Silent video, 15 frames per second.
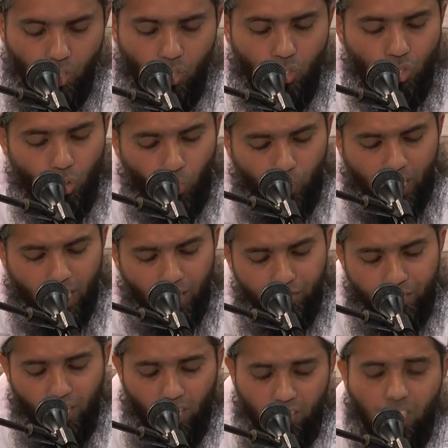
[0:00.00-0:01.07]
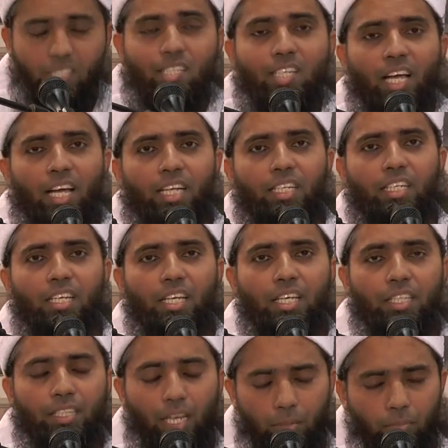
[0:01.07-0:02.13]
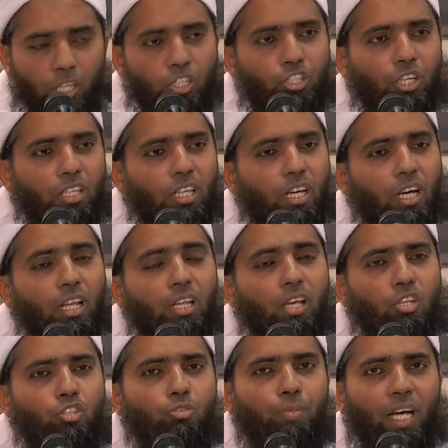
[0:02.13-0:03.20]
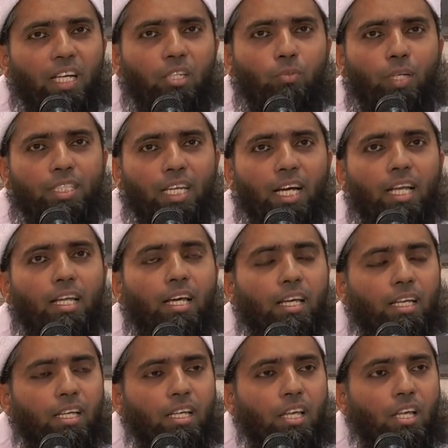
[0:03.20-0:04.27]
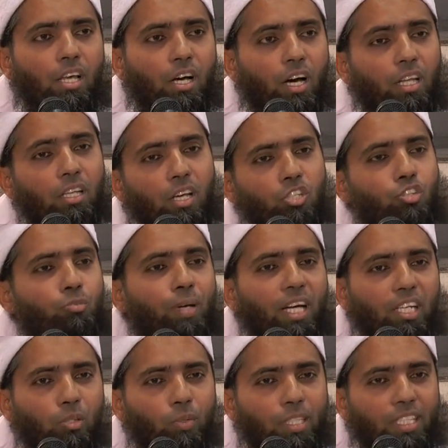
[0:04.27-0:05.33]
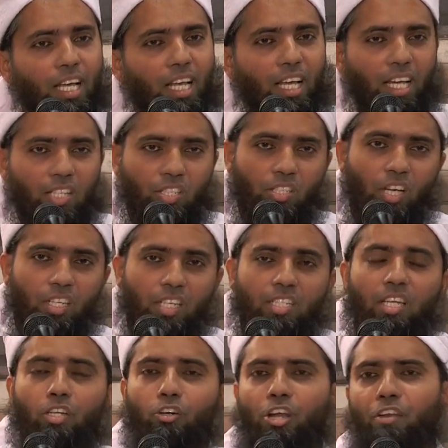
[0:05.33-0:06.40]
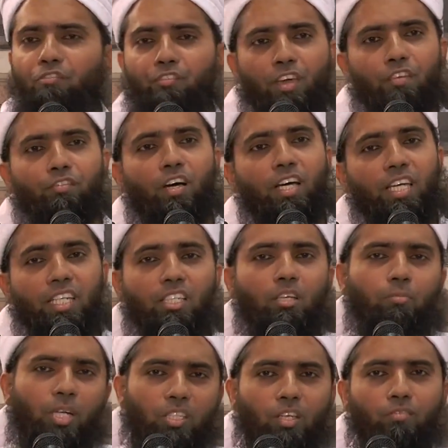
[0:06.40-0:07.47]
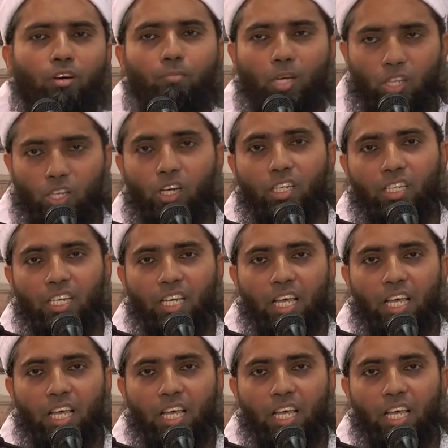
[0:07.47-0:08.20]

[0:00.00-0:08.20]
So we have to understand that, mashallah, Allah subhanahu wa ta'ala has done us a great favor in the month of Ramadan.